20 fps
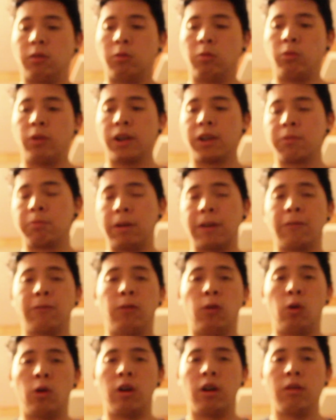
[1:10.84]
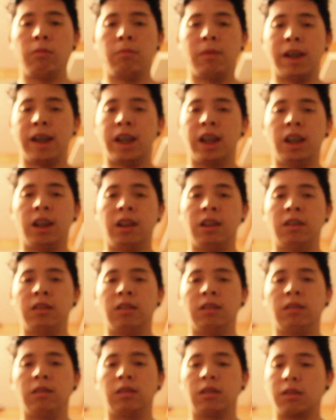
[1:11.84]
with my form
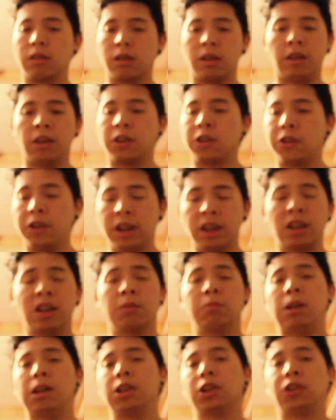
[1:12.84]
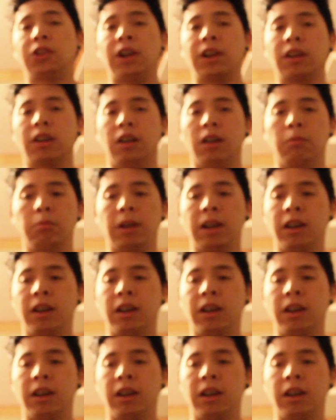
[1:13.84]
and increasing my strength up.